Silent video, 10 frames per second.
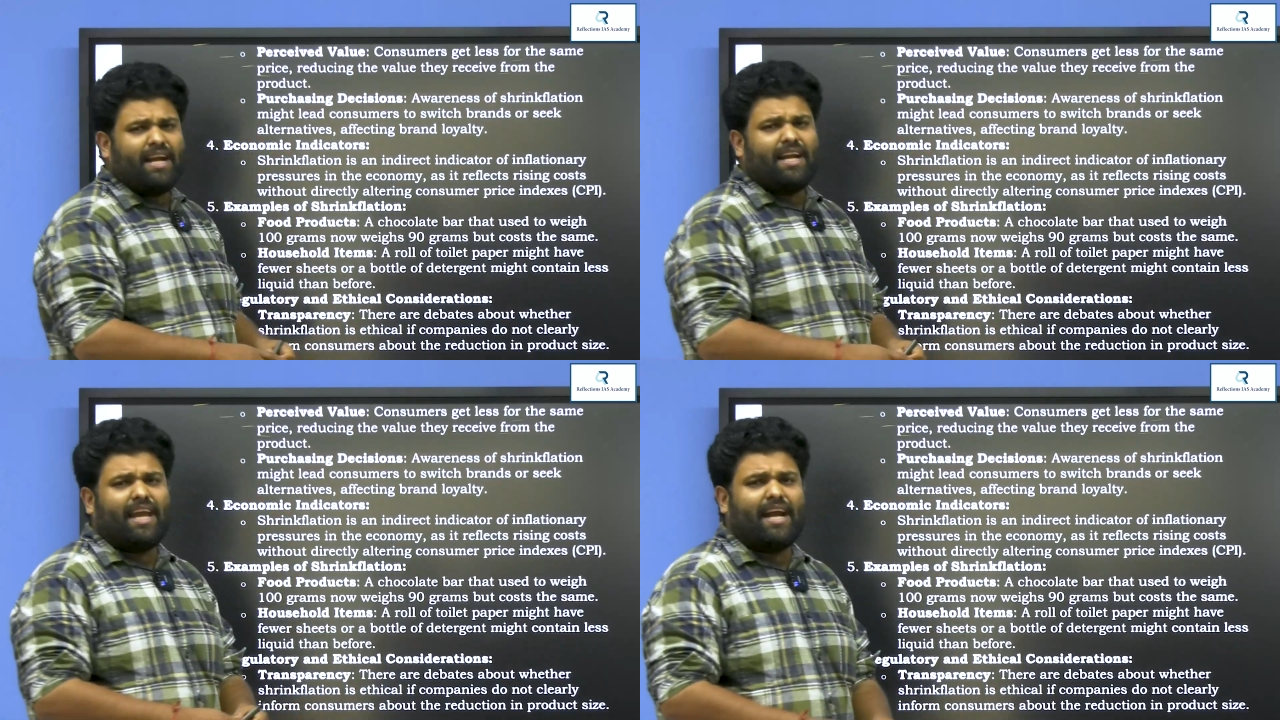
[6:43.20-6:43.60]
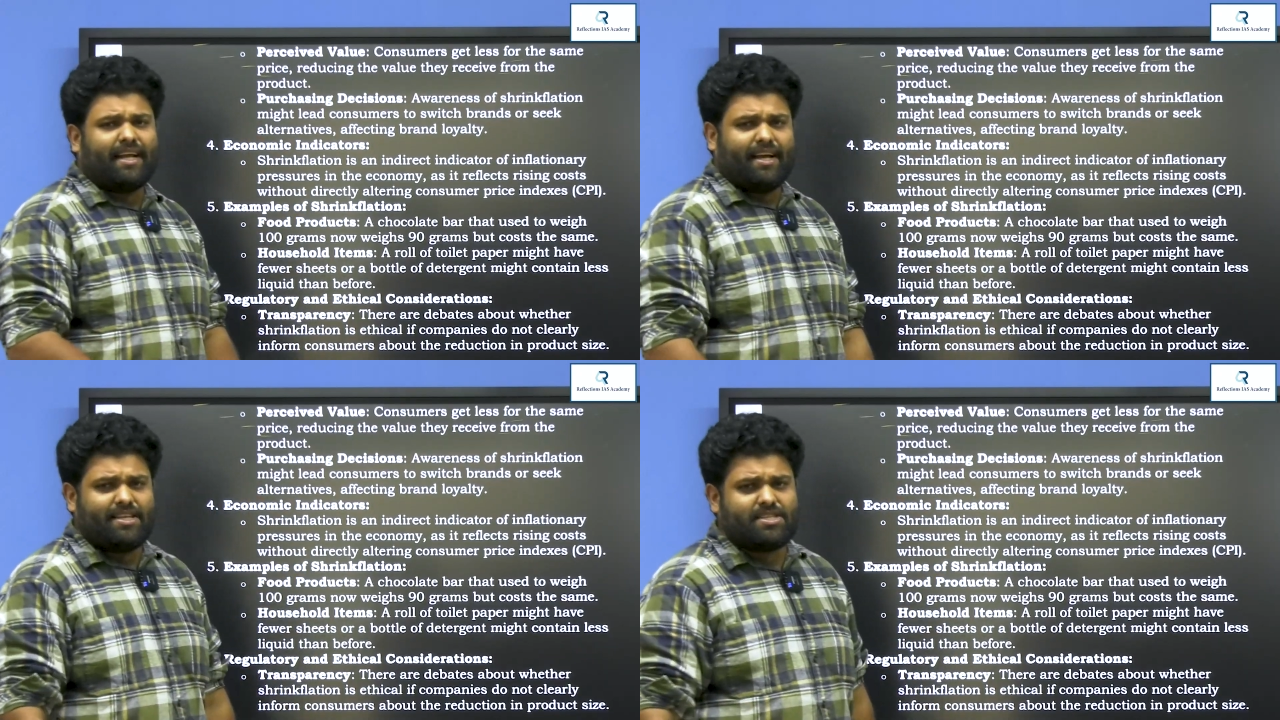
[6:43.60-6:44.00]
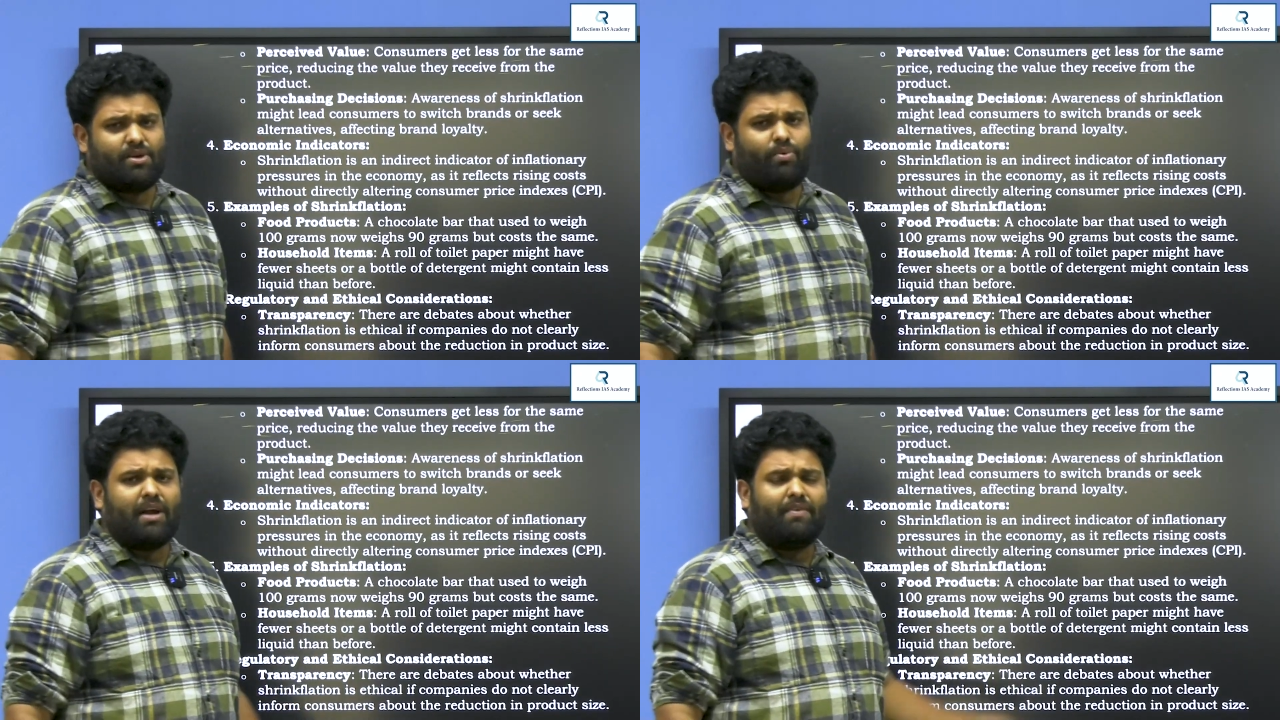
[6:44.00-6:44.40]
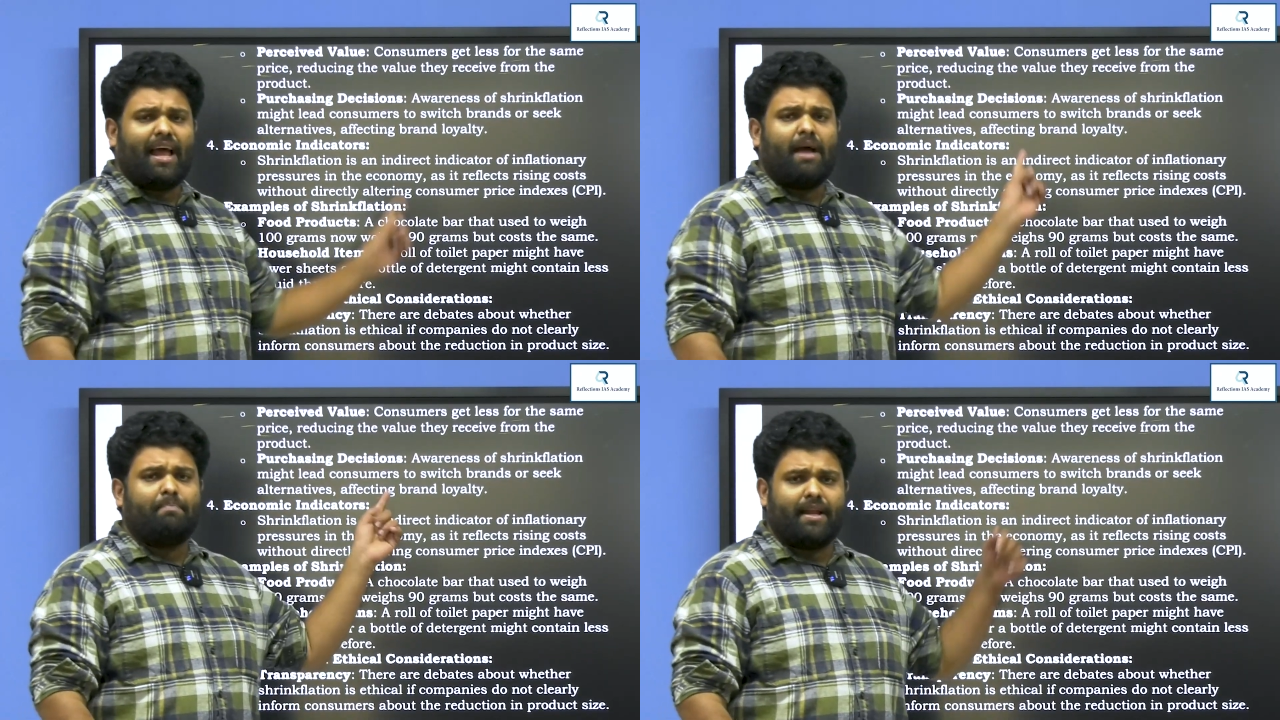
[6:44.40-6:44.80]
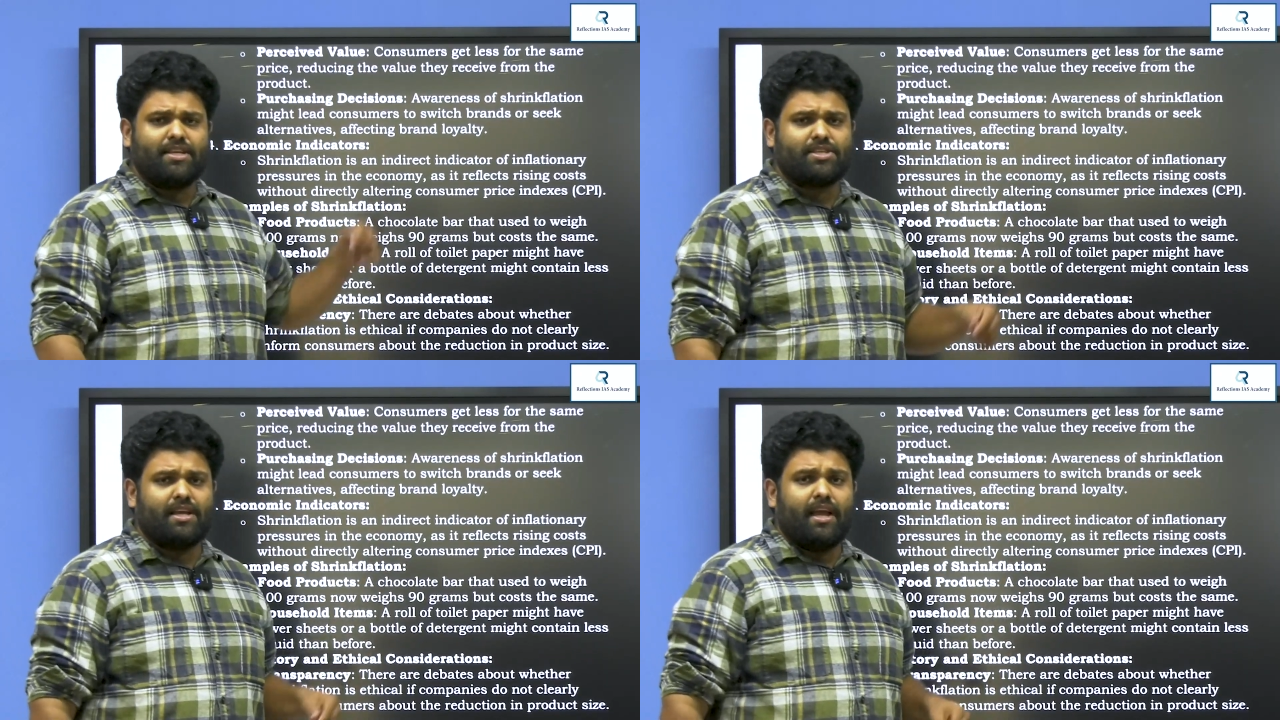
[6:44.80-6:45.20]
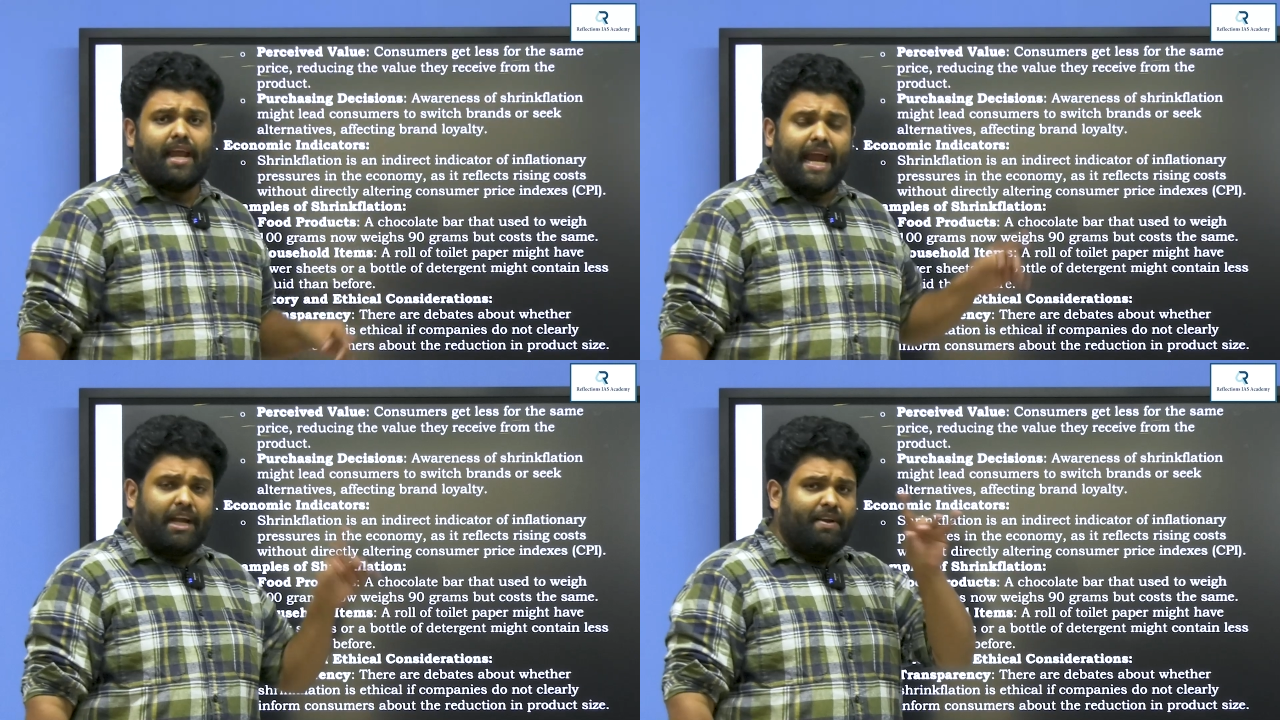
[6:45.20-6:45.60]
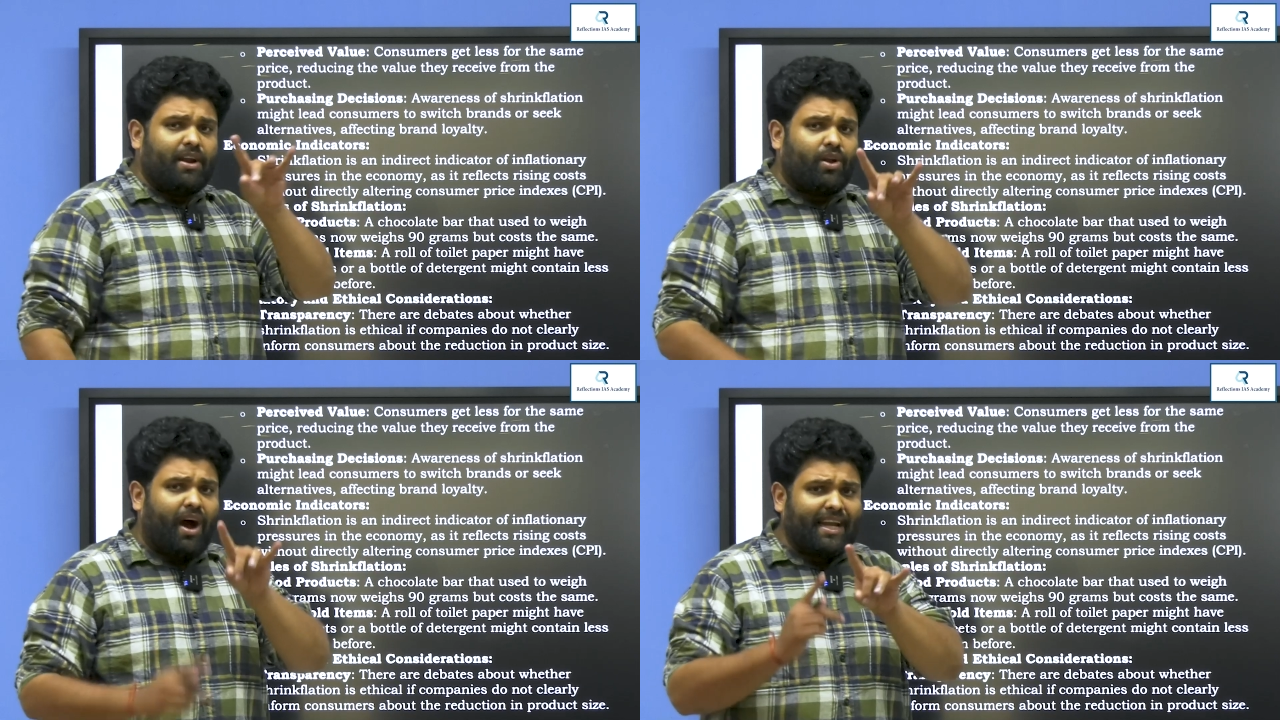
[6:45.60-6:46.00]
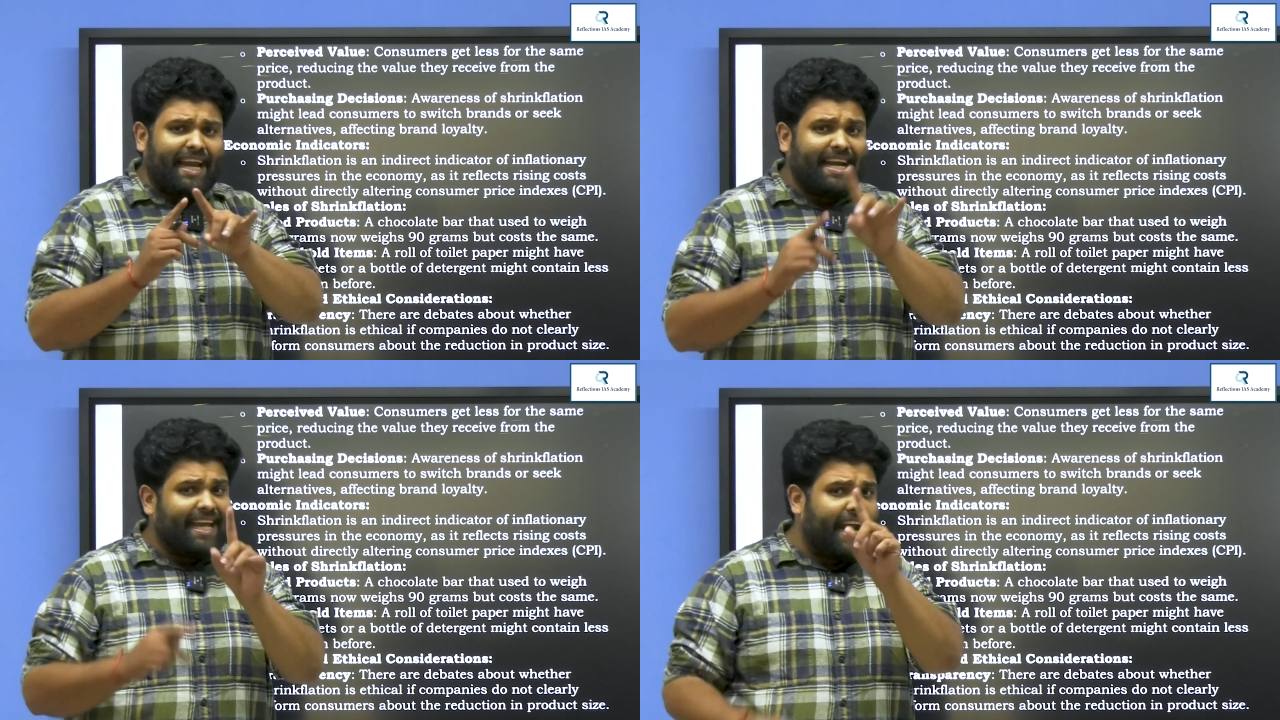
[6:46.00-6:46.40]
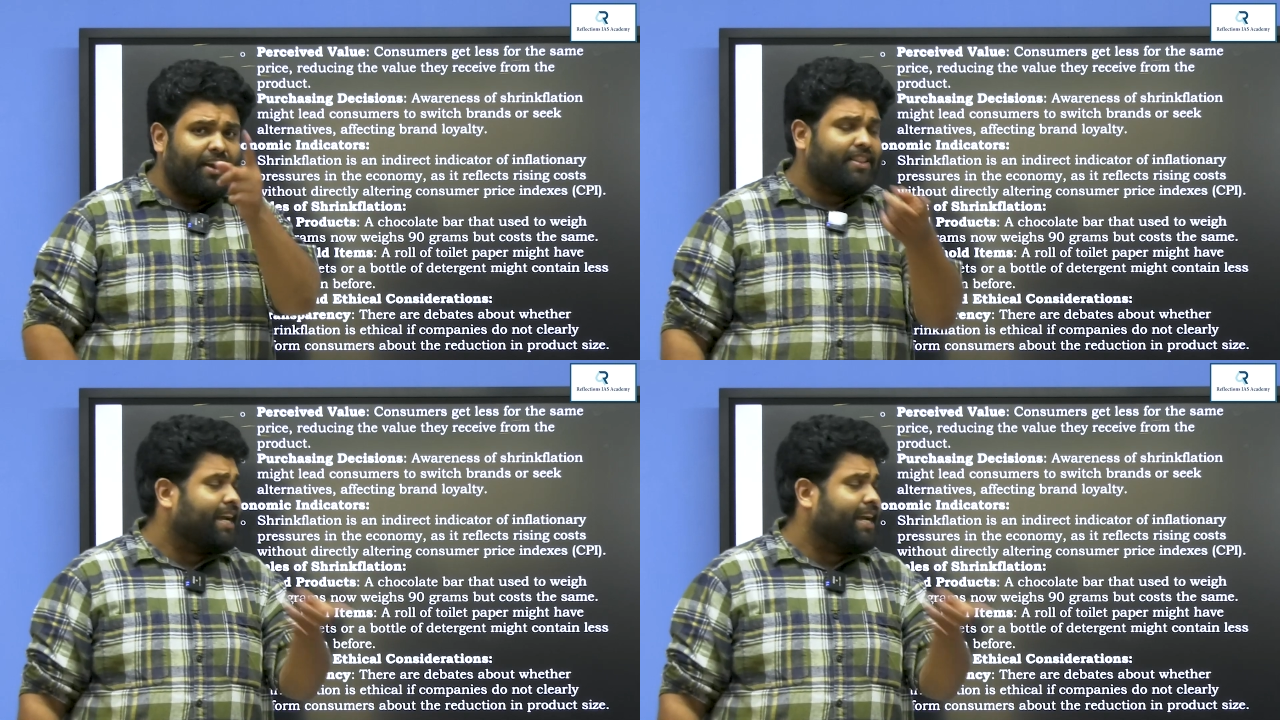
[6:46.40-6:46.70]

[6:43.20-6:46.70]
indicators, what will happen is, it will not indicate on the